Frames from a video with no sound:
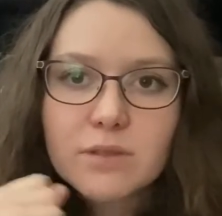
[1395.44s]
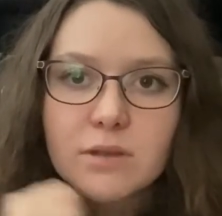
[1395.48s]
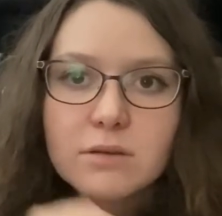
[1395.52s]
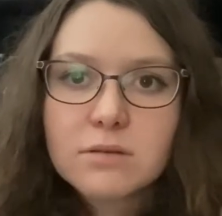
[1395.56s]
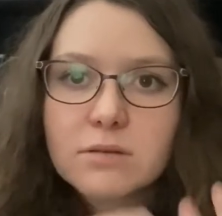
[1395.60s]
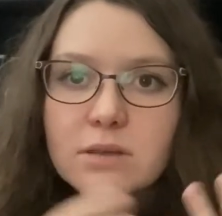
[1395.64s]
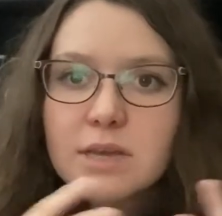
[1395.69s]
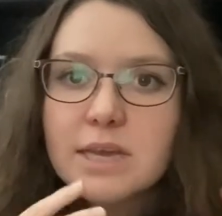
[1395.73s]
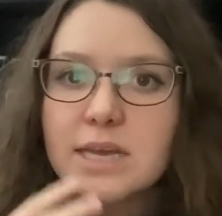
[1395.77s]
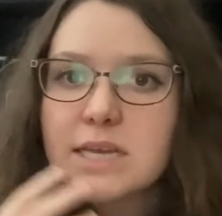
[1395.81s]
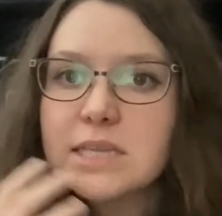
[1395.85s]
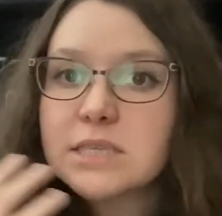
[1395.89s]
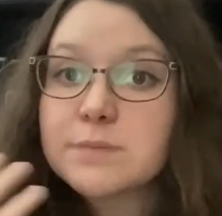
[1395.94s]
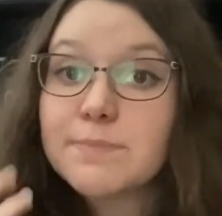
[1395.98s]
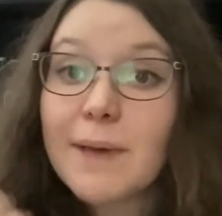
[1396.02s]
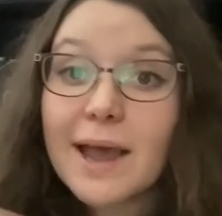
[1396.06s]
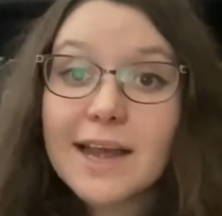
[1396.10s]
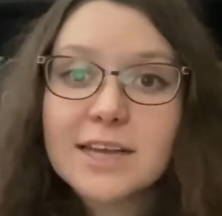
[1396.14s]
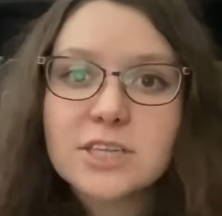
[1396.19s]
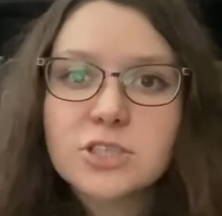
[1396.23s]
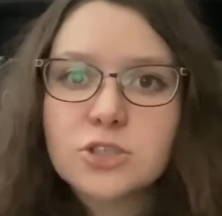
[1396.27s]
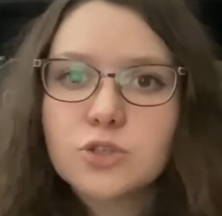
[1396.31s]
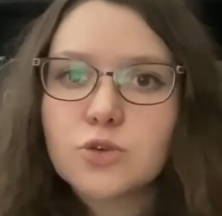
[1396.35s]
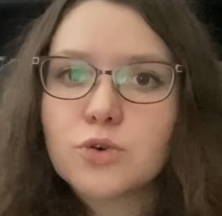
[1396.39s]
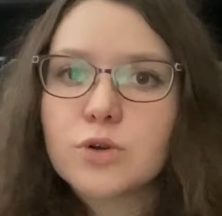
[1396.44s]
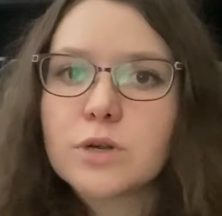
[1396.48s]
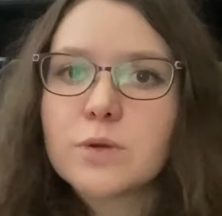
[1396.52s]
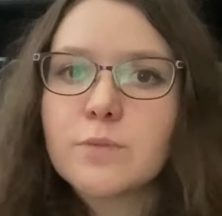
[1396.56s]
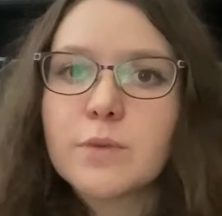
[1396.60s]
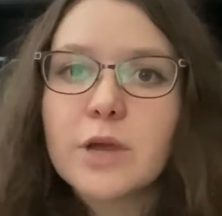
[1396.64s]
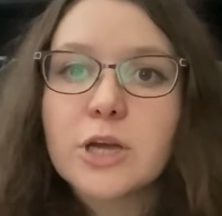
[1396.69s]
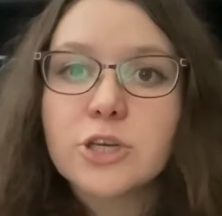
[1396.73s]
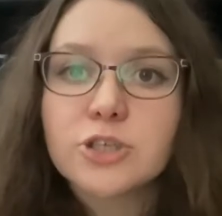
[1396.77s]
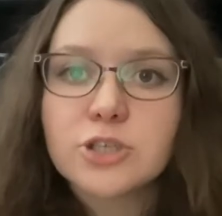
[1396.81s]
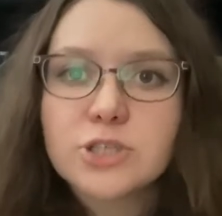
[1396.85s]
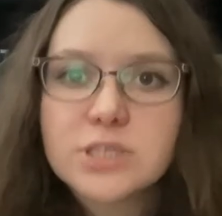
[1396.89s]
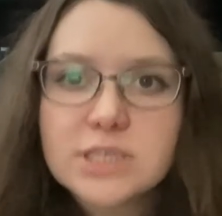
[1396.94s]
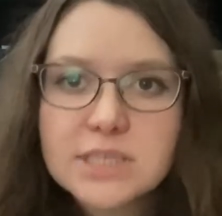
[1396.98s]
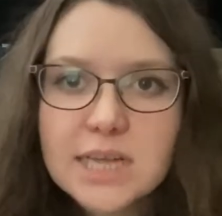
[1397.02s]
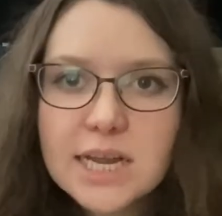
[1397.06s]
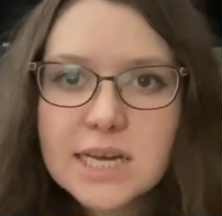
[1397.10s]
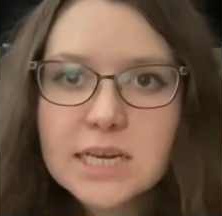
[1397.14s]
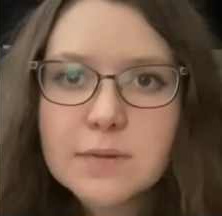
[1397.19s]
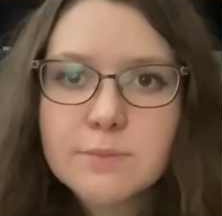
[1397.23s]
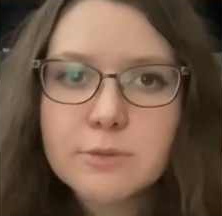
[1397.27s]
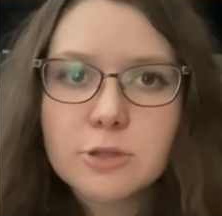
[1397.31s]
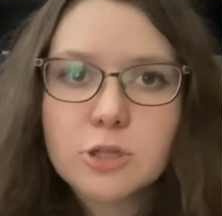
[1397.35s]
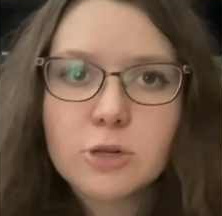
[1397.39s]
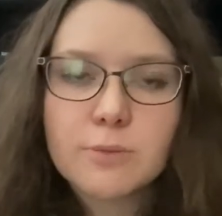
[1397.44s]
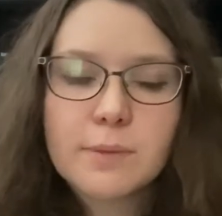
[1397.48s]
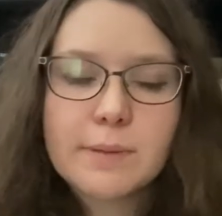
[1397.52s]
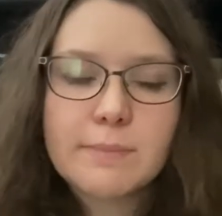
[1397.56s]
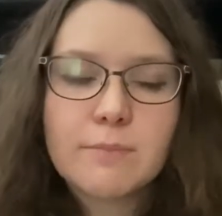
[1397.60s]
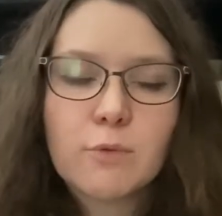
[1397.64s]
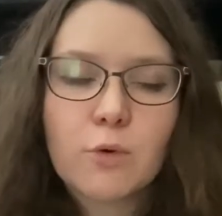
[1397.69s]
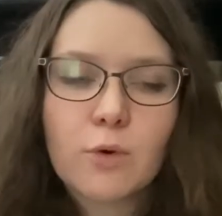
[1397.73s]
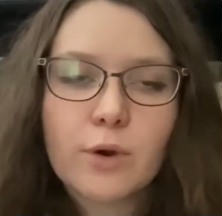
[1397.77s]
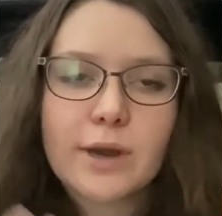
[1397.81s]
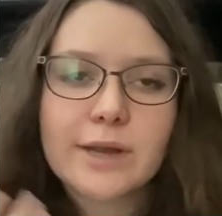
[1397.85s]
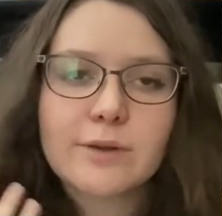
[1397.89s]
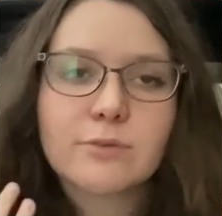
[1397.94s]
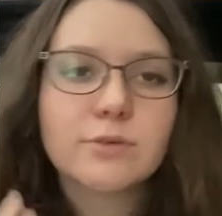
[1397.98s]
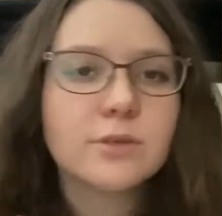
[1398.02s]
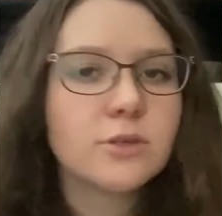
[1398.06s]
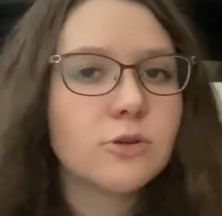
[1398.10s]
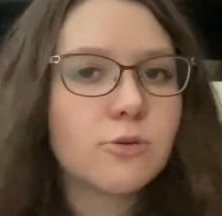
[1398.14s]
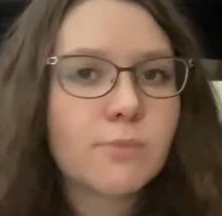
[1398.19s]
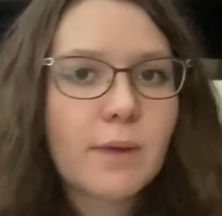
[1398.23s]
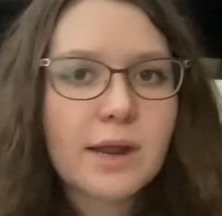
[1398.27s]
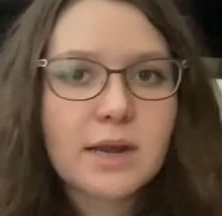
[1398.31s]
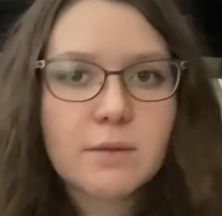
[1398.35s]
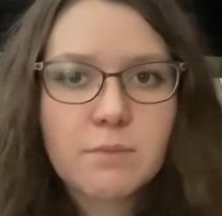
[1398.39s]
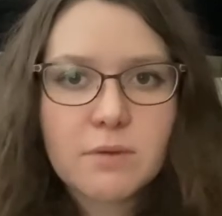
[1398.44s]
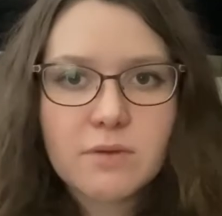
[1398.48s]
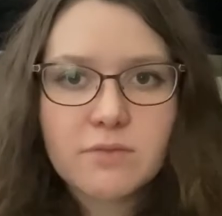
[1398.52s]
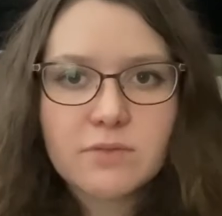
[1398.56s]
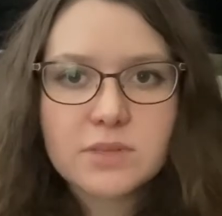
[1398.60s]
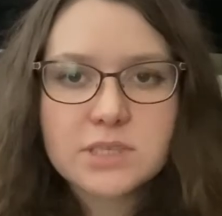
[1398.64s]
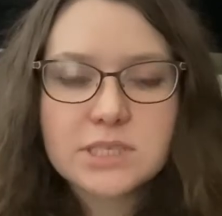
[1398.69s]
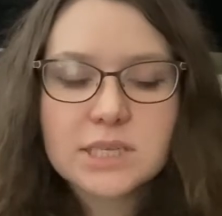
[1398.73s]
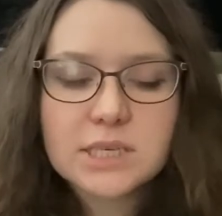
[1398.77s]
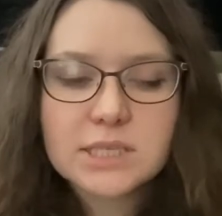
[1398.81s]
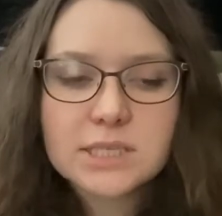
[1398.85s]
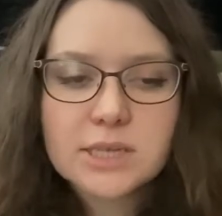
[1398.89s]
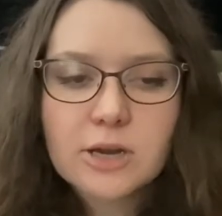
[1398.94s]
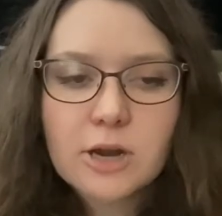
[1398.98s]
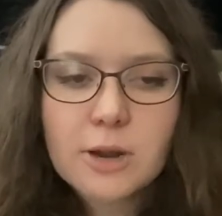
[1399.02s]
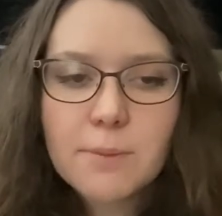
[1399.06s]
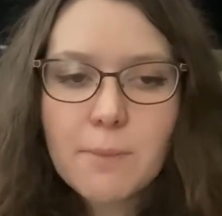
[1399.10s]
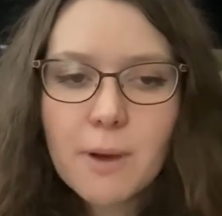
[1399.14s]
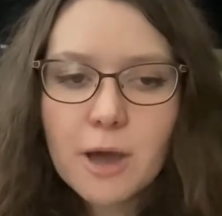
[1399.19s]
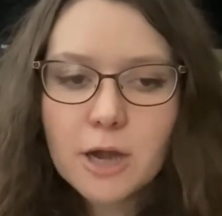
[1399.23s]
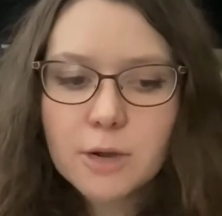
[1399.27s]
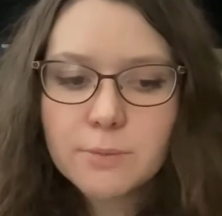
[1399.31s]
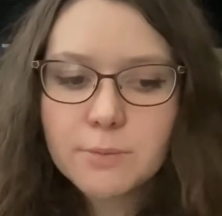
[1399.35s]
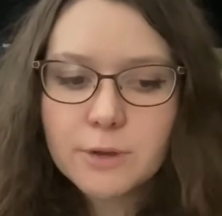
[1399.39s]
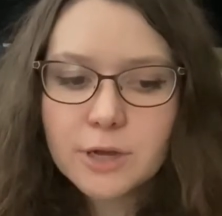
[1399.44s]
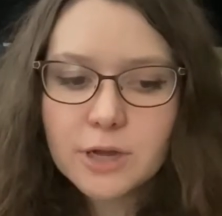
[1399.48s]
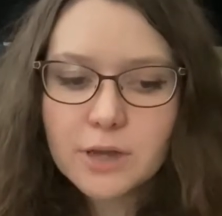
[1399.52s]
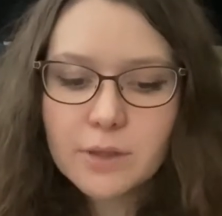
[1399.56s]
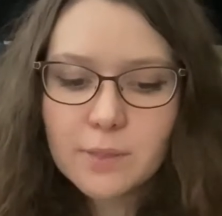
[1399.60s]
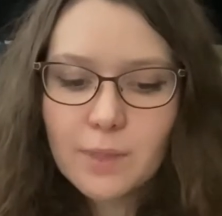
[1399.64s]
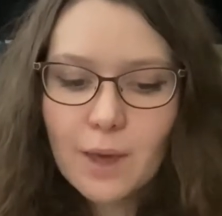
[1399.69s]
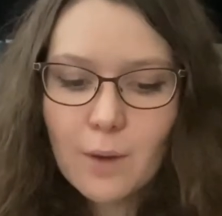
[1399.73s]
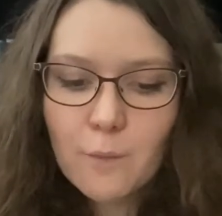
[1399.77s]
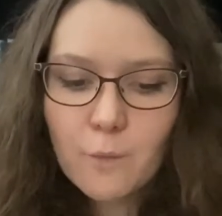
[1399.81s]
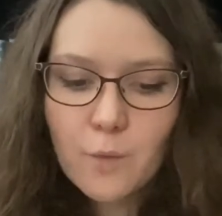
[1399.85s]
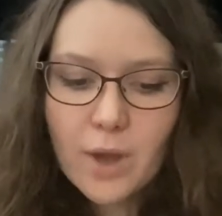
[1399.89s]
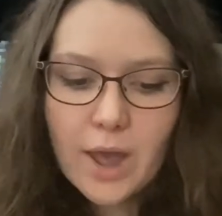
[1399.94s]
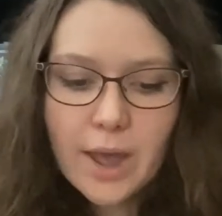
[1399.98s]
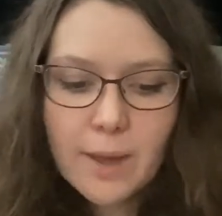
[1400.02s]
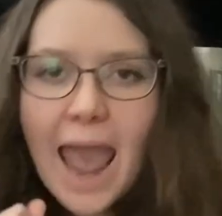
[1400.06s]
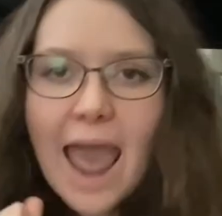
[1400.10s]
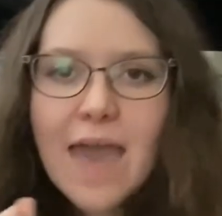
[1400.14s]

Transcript: his backstory, and we understand him a little bit more. It really reminded me of the 6th Harry Potter book in that way.